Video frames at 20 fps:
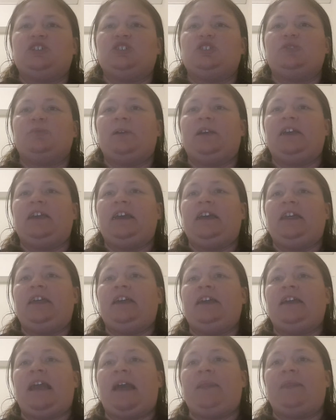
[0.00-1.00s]
beginning
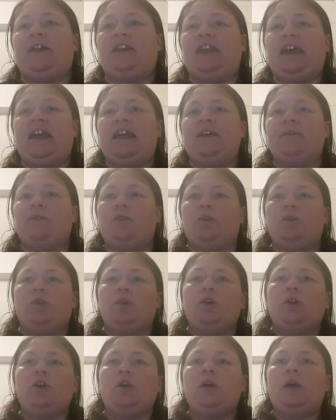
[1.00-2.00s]
at the navel
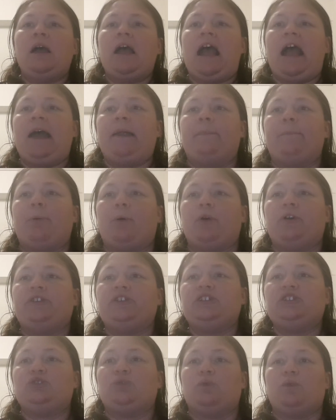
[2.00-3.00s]
and pointing
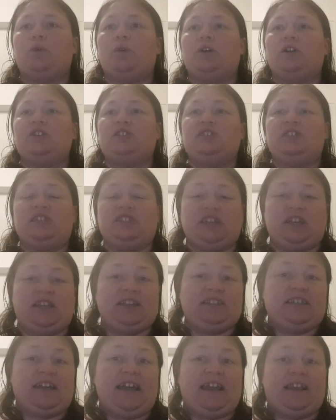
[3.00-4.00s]
towards the
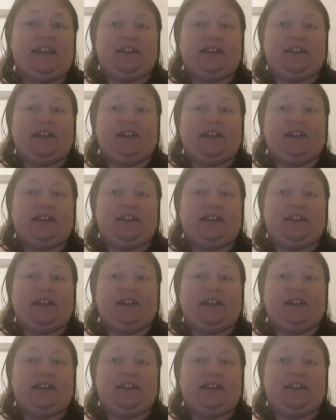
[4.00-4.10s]
genitalia.